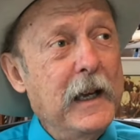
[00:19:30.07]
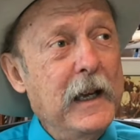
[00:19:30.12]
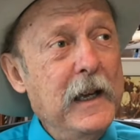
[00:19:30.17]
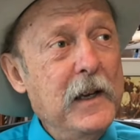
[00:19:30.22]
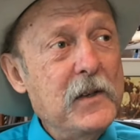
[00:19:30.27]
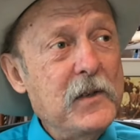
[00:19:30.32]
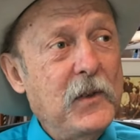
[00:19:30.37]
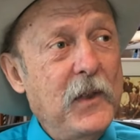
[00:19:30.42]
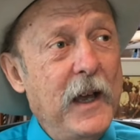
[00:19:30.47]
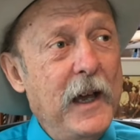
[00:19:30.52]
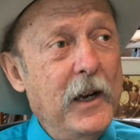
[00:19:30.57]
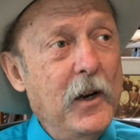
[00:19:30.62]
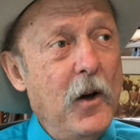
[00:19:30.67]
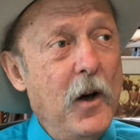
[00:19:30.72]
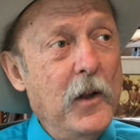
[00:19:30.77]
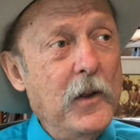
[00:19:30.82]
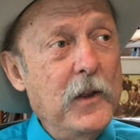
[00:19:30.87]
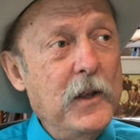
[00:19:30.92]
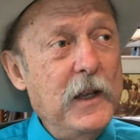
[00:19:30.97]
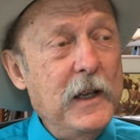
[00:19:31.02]
is that
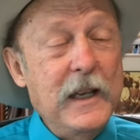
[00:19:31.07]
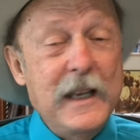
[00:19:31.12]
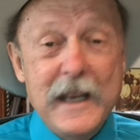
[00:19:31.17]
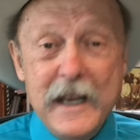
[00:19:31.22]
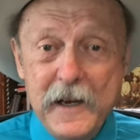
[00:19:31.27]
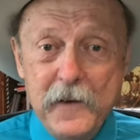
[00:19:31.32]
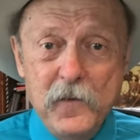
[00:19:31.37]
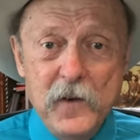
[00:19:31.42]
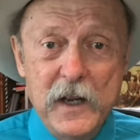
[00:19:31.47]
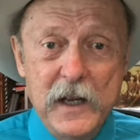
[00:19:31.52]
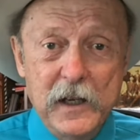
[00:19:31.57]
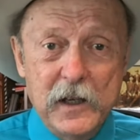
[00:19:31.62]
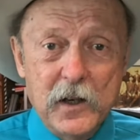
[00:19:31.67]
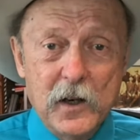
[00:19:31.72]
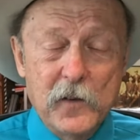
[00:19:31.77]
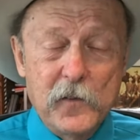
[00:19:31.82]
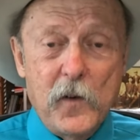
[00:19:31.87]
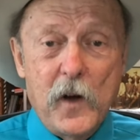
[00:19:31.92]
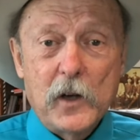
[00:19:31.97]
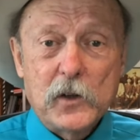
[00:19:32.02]
on the evening
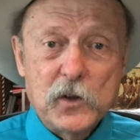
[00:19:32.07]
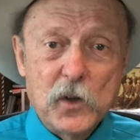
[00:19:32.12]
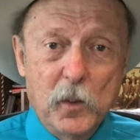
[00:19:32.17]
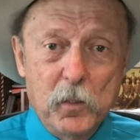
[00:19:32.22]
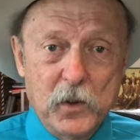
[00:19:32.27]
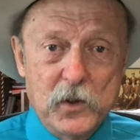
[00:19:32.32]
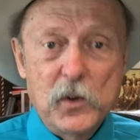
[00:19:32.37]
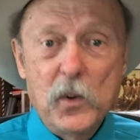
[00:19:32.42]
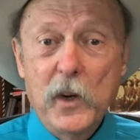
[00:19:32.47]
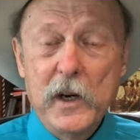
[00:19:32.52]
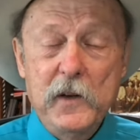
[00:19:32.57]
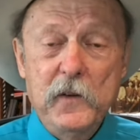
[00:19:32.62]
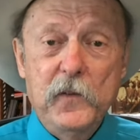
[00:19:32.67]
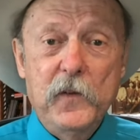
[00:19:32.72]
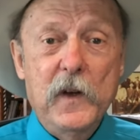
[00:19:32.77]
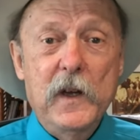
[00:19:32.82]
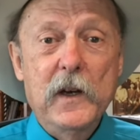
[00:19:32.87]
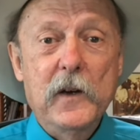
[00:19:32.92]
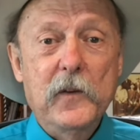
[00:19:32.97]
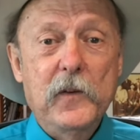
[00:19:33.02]
of October
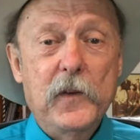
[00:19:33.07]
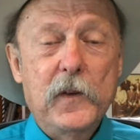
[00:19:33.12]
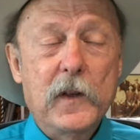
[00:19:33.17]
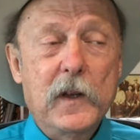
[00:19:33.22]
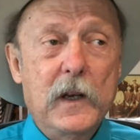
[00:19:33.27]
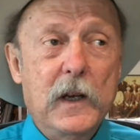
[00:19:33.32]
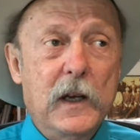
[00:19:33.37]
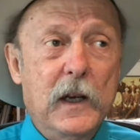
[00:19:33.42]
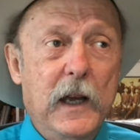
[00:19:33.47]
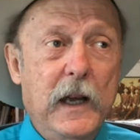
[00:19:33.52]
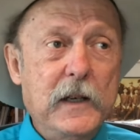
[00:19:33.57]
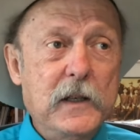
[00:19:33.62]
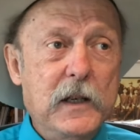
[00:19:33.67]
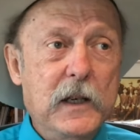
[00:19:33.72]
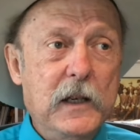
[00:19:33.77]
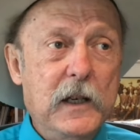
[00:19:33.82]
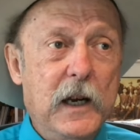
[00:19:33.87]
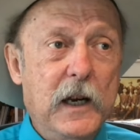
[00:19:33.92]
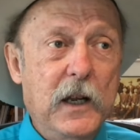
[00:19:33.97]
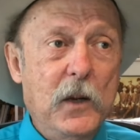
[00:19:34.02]
25th,
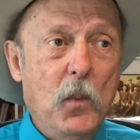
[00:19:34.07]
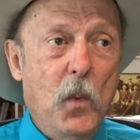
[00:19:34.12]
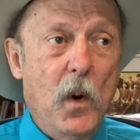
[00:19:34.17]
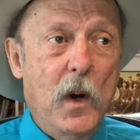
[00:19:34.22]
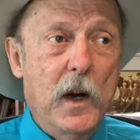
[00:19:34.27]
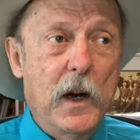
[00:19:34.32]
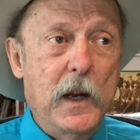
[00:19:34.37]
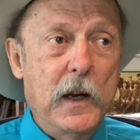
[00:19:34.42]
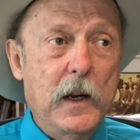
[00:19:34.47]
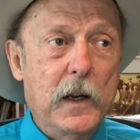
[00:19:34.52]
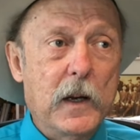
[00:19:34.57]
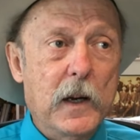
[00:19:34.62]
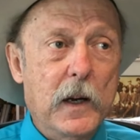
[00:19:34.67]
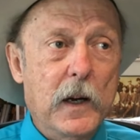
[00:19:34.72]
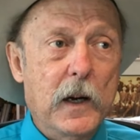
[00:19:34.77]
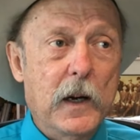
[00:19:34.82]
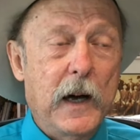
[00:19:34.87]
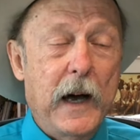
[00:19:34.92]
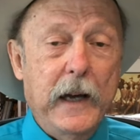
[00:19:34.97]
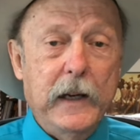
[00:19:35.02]
1881,
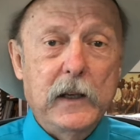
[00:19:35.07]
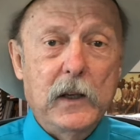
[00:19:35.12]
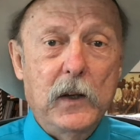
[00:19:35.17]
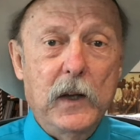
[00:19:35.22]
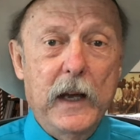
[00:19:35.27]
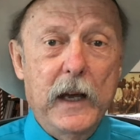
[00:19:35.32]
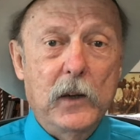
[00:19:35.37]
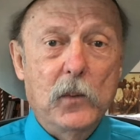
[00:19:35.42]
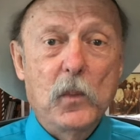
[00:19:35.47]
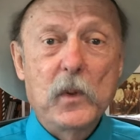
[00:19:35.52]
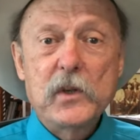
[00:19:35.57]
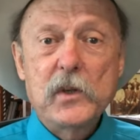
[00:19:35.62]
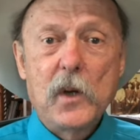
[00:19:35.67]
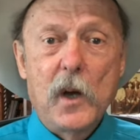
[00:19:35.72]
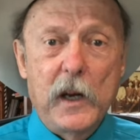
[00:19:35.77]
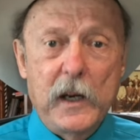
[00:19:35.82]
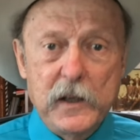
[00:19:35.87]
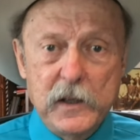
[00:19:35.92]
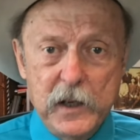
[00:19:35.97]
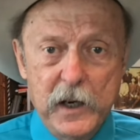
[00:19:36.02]
Ike Clanton was
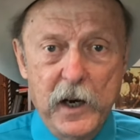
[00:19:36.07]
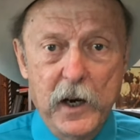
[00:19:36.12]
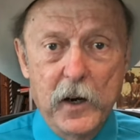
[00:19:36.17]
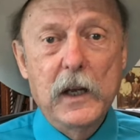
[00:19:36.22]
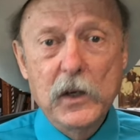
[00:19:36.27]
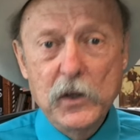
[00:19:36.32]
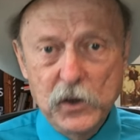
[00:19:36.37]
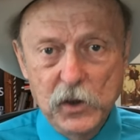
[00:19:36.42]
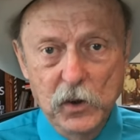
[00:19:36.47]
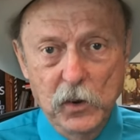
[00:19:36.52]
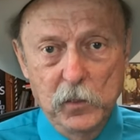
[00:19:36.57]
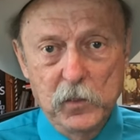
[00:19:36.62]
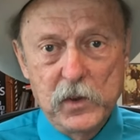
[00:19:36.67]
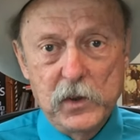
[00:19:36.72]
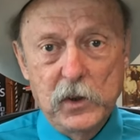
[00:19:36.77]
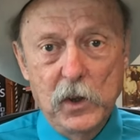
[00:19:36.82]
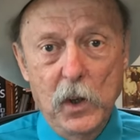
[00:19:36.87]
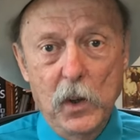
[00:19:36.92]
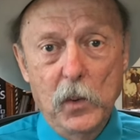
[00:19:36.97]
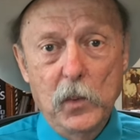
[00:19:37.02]
on a tear in
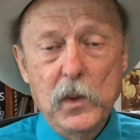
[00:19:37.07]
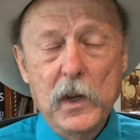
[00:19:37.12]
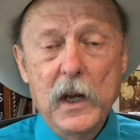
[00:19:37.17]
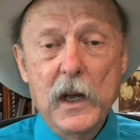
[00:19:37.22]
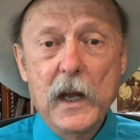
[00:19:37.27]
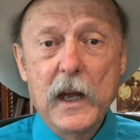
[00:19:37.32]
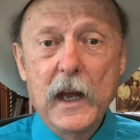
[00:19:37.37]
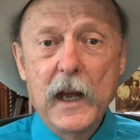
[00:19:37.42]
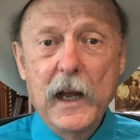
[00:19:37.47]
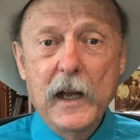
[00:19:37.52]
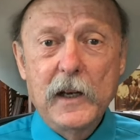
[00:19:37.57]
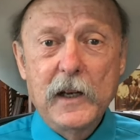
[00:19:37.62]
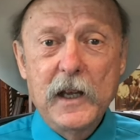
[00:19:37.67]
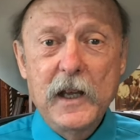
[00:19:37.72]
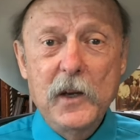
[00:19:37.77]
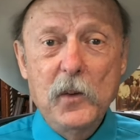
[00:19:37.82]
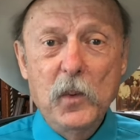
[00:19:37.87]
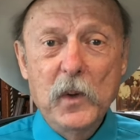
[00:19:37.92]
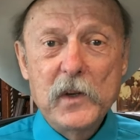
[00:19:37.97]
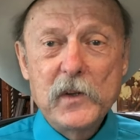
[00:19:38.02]
Tombstone, and
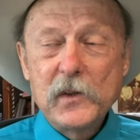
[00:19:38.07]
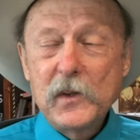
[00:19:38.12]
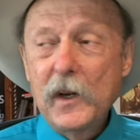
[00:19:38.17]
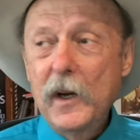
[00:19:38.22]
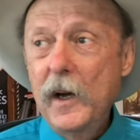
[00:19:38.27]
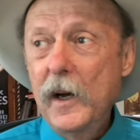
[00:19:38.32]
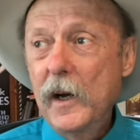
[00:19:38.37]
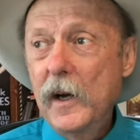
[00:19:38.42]
he was